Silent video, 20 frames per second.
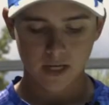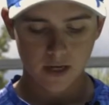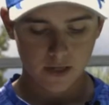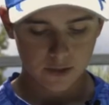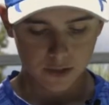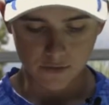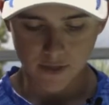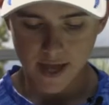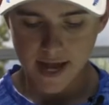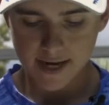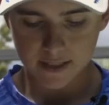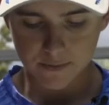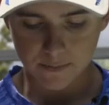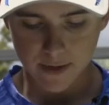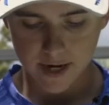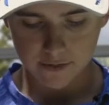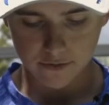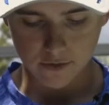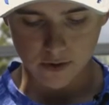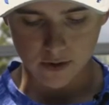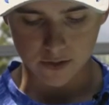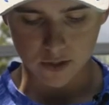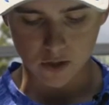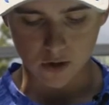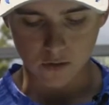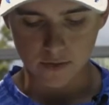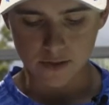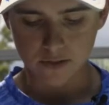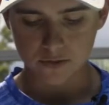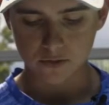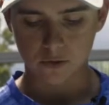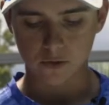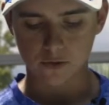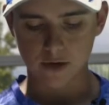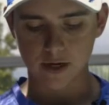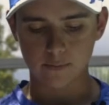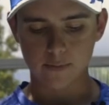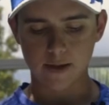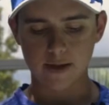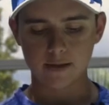So that is my thoughts on these little
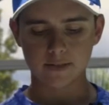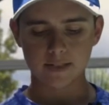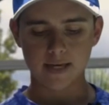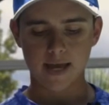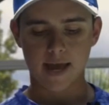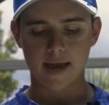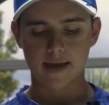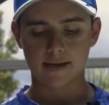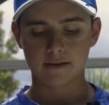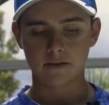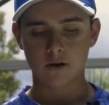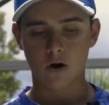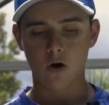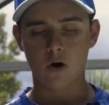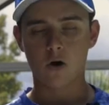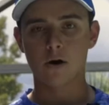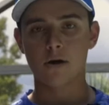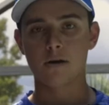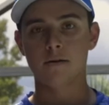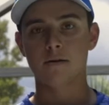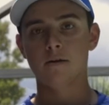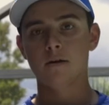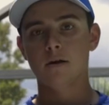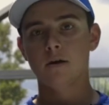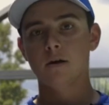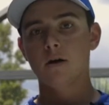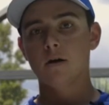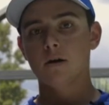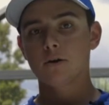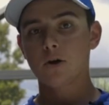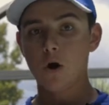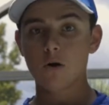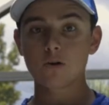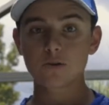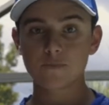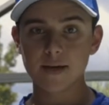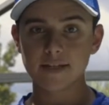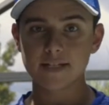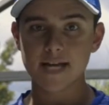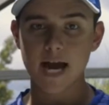crankbaits. And on
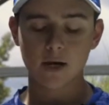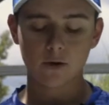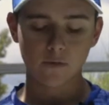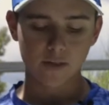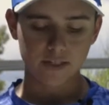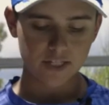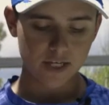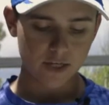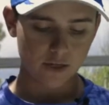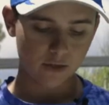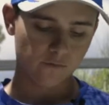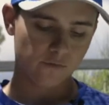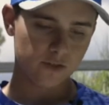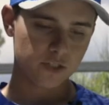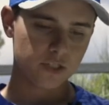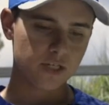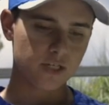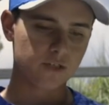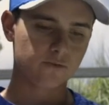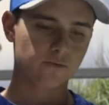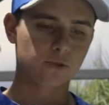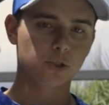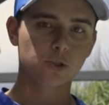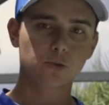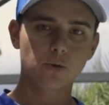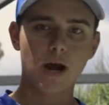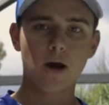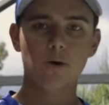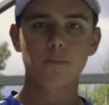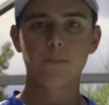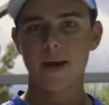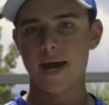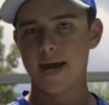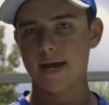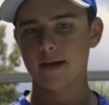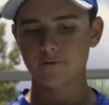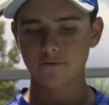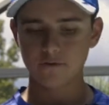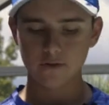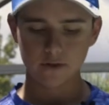Carl's Bait and Tackle, they say you can fish these for trout,
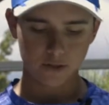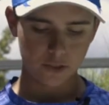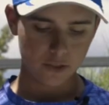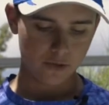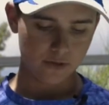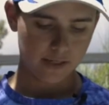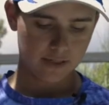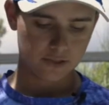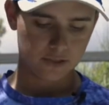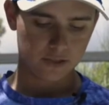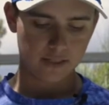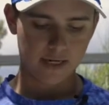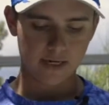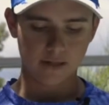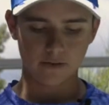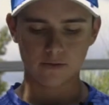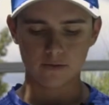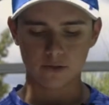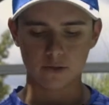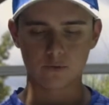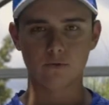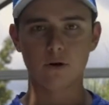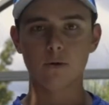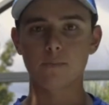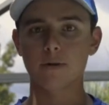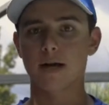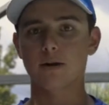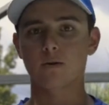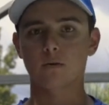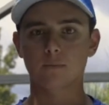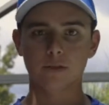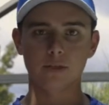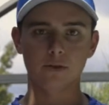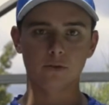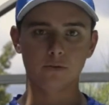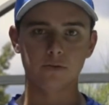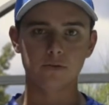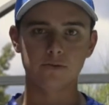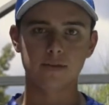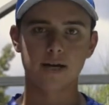panfish. You can catch a lot of those as well, but I normally
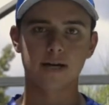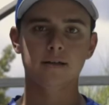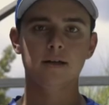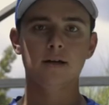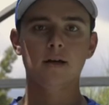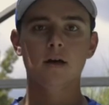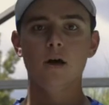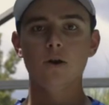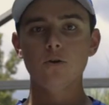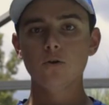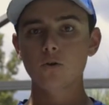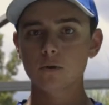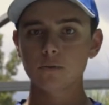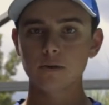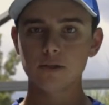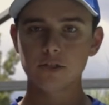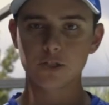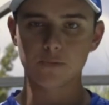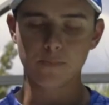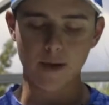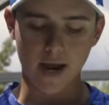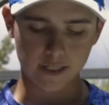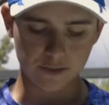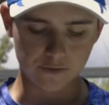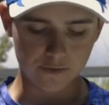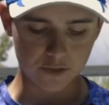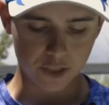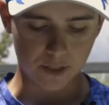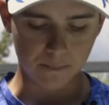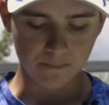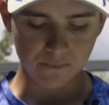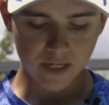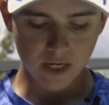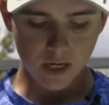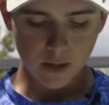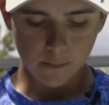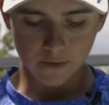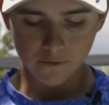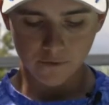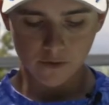don't do that. Normally just bass fishing.
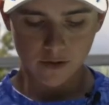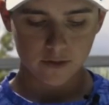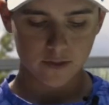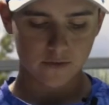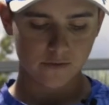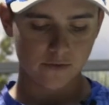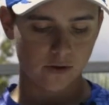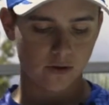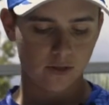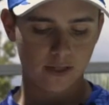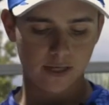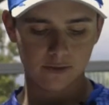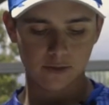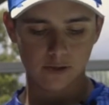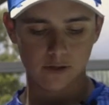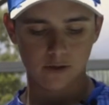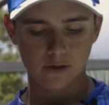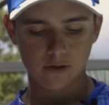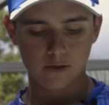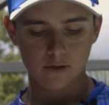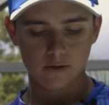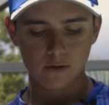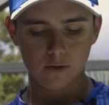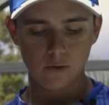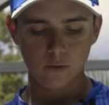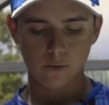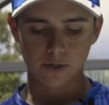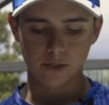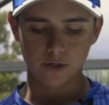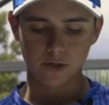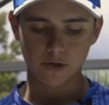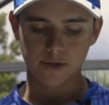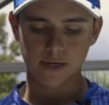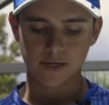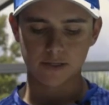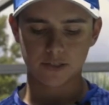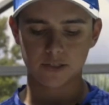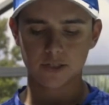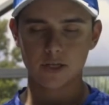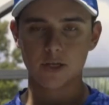But for those of you all out there who are
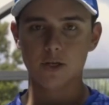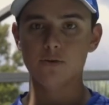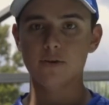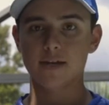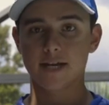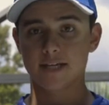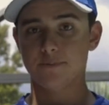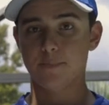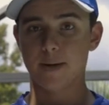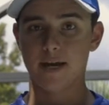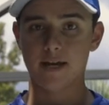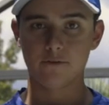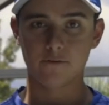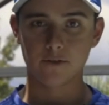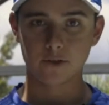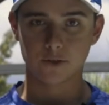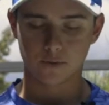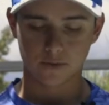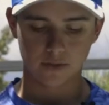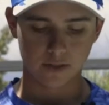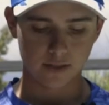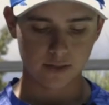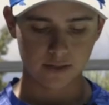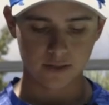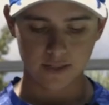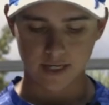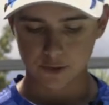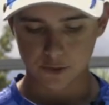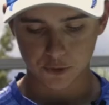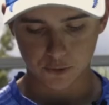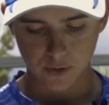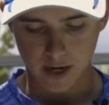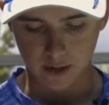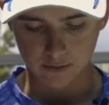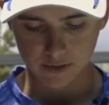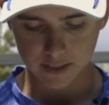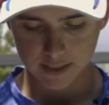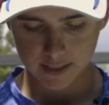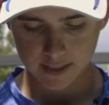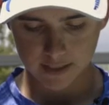curious, you can catch panfish with these and
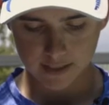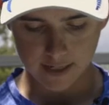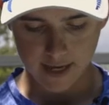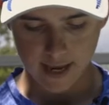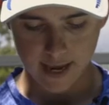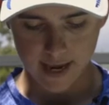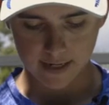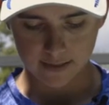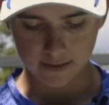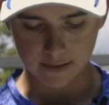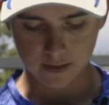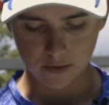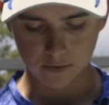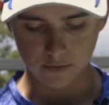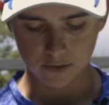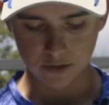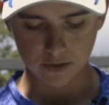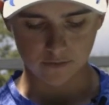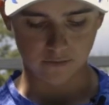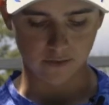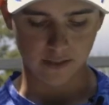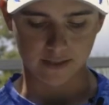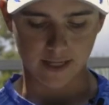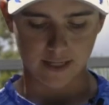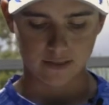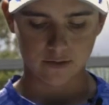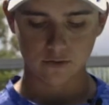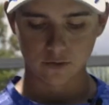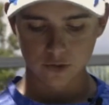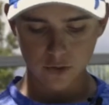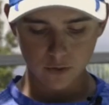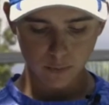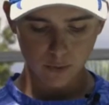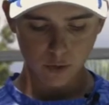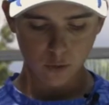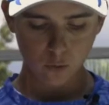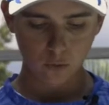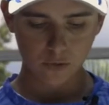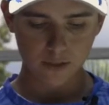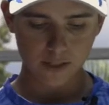trout and other stuff like that. So super
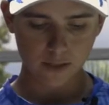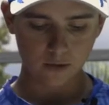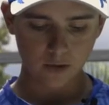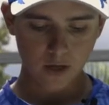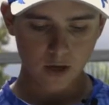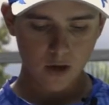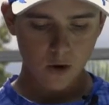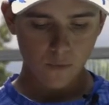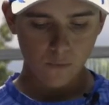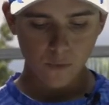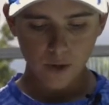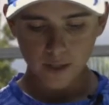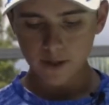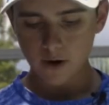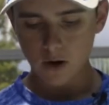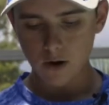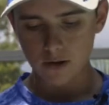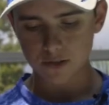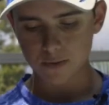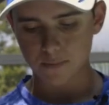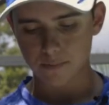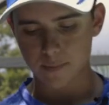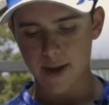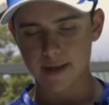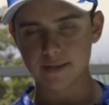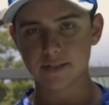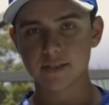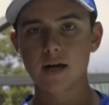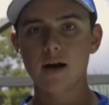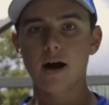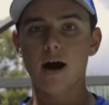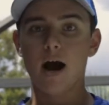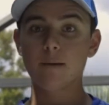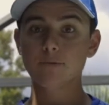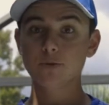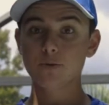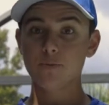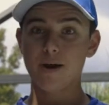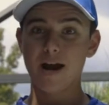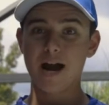cool deal, really awesome baits.
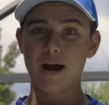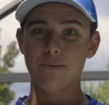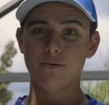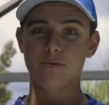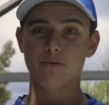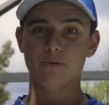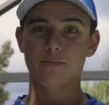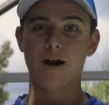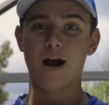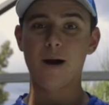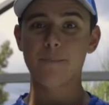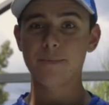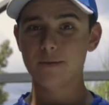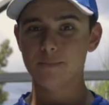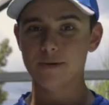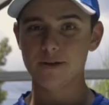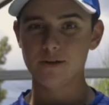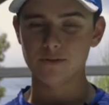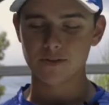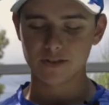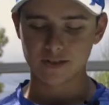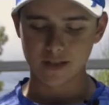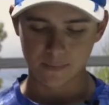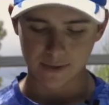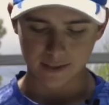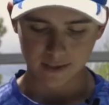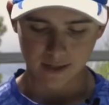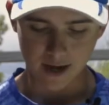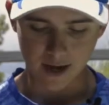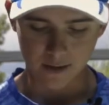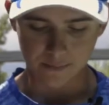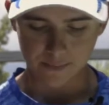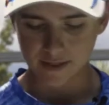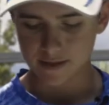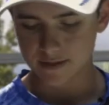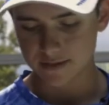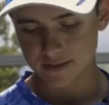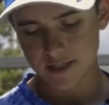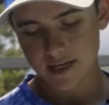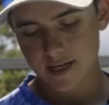I'm super happy with them. I'm gonna be using them a lot
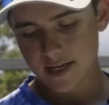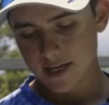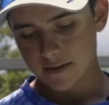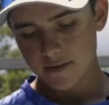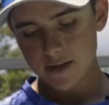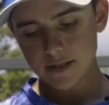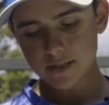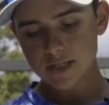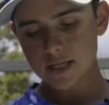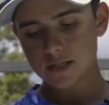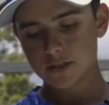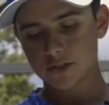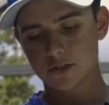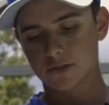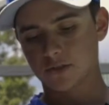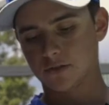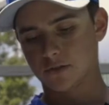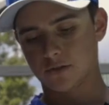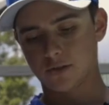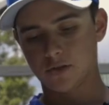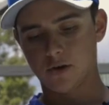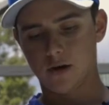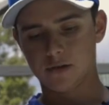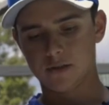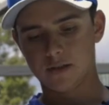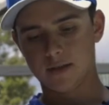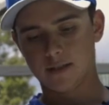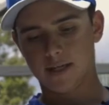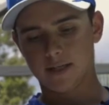because these things just look saucy.